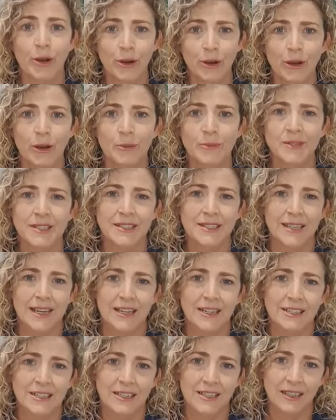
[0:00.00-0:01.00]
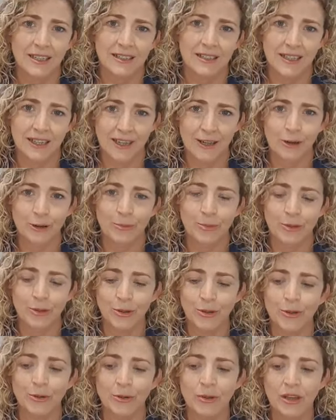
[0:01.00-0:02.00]
herbs is actually going to help
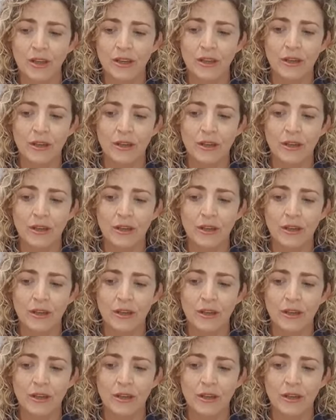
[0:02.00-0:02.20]
you